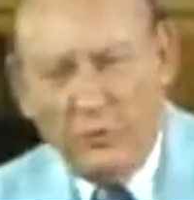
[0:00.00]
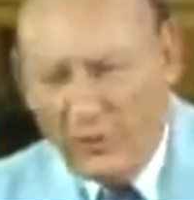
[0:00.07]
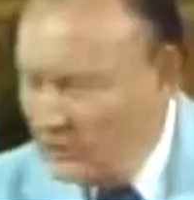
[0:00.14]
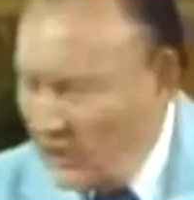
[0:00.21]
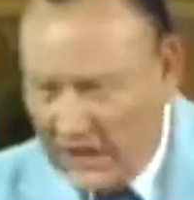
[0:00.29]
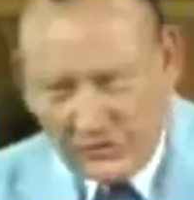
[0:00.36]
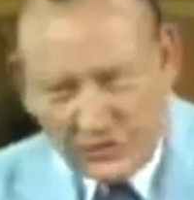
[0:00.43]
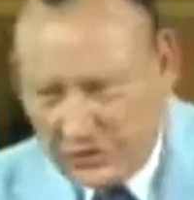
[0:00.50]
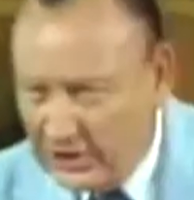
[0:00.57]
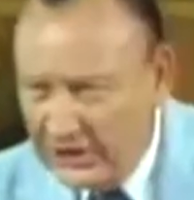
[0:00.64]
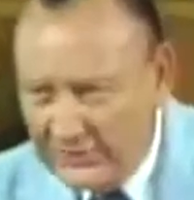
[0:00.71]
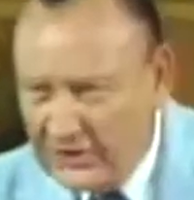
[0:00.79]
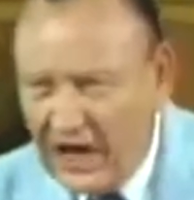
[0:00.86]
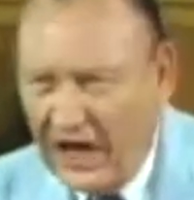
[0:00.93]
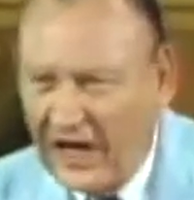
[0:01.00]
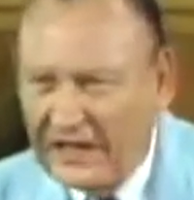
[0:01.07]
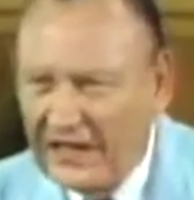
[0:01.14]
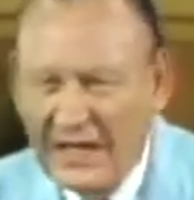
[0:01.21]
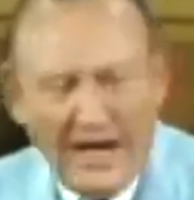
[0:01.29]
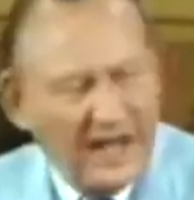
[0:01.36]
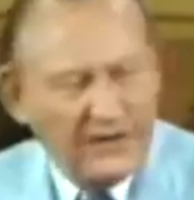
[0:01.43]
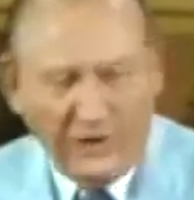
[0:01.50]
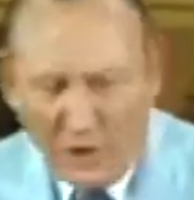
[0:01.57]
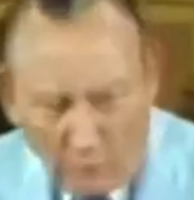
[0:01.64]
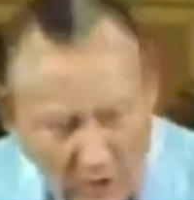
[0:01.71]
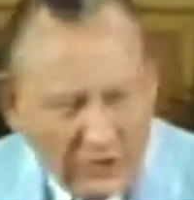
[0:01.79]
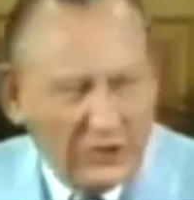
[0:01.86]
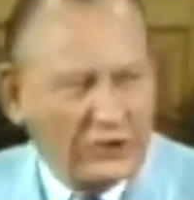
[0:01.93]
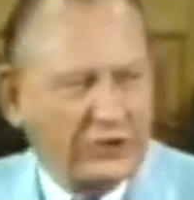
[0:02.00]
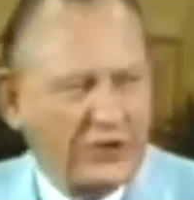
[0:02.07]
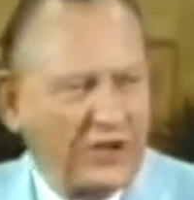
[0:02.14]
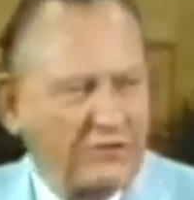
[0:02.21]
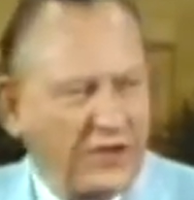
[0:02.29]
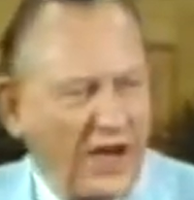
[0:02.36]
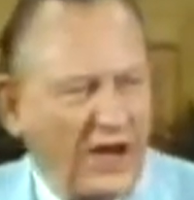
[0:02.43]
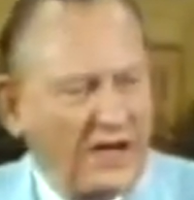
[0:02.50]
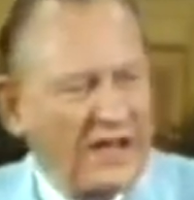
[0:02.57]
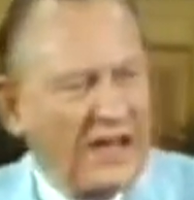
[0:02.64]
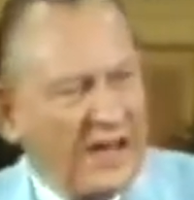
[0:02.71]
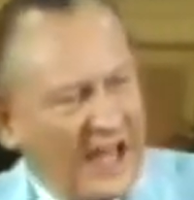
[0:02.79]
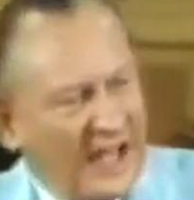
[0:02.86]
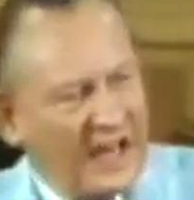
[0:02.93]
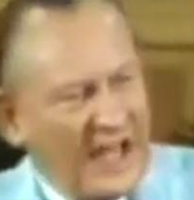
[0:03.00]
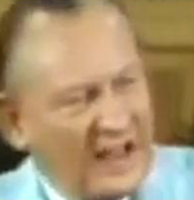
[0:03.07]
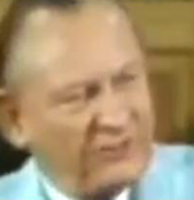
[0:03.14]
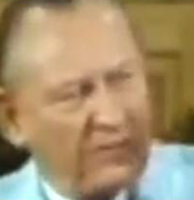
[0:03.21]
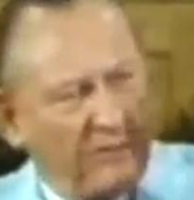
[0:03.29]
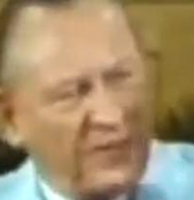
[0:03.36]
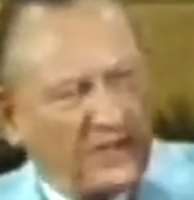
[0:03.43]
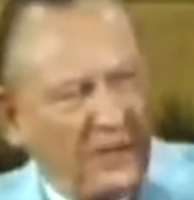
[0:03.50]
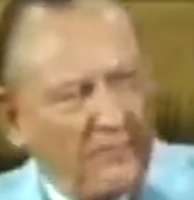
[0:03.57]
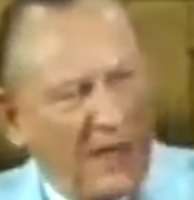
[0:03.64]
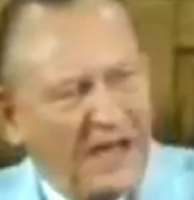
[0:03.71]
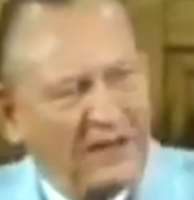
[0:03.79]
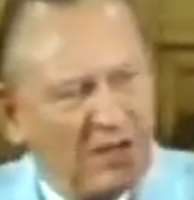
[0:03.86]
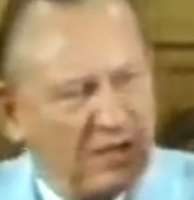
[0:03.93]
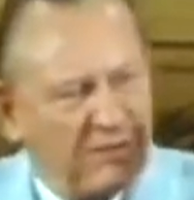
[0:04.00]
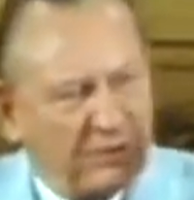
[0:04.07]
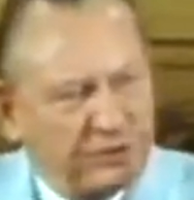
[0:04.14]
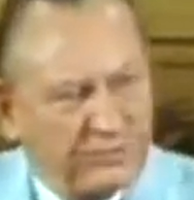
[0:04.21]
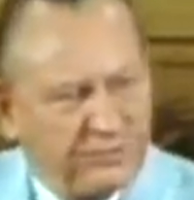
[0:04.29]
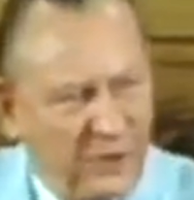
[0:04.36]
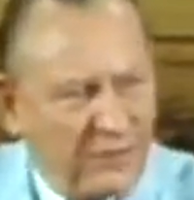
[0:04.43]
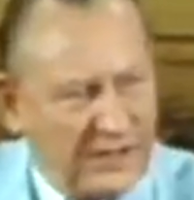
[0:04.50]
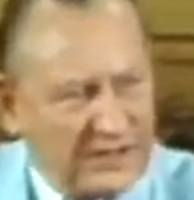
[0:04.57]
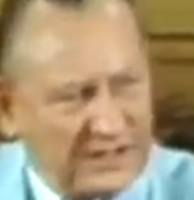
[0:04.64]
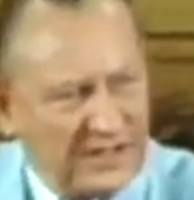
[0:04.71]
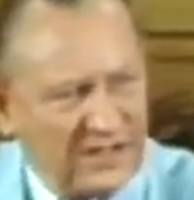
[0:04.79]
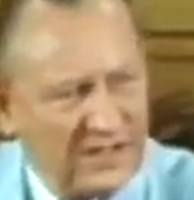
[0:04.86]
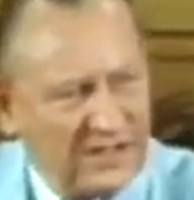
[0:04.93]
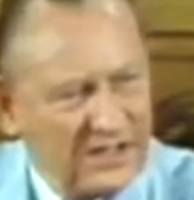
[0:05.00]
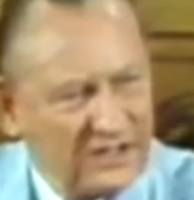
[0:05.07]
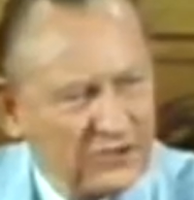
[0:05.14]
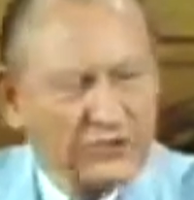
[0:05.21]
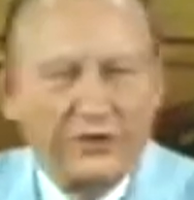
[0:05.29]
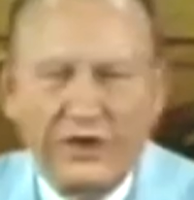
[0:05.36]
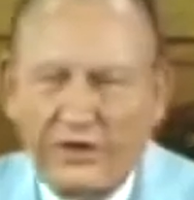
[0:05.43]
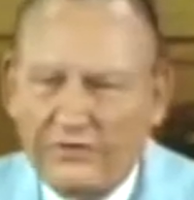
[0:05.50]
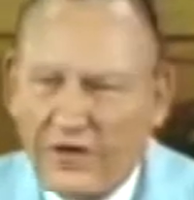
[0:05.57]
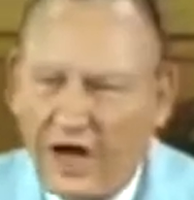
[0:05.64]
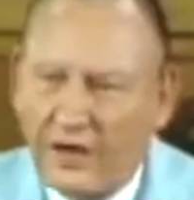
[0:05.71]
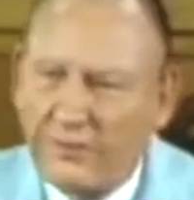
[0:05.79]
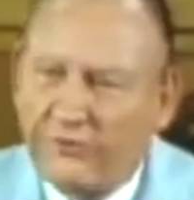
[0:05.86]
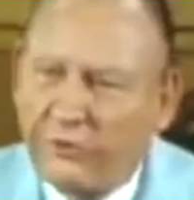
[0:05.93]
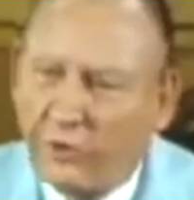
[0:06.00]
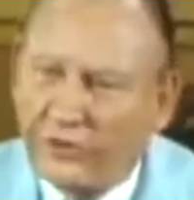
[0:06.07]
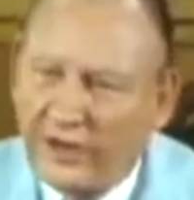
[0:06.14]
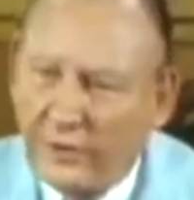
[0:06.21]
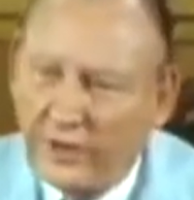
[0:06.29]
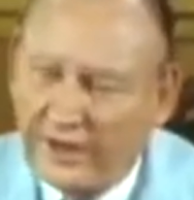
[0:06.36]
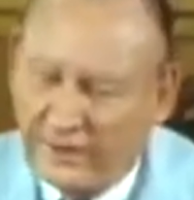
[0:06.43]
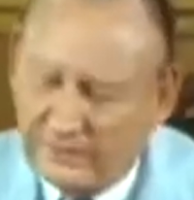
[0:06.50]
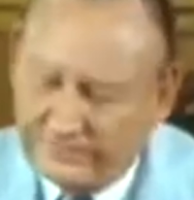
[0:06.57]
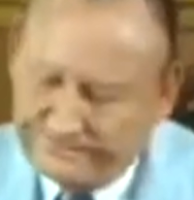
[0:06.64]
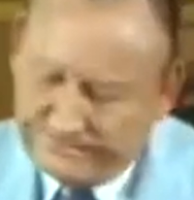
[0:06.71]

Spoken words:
will not serve God and don't want to serve God and have to be commanded of the Spirit to serve God before they will.